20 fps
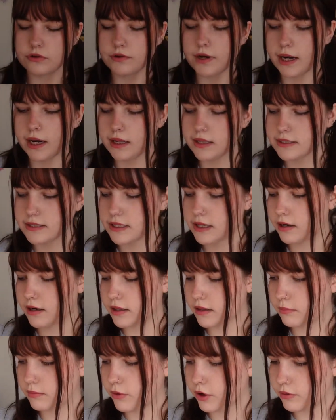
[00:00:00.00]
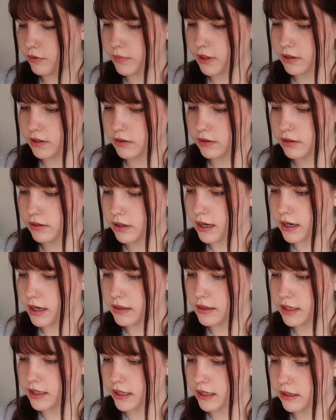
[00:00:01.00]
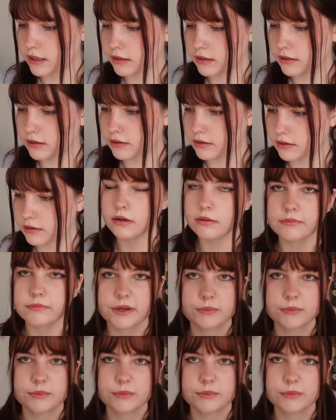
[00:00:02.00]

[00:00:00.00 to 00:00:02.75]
readings there at the moment. And then my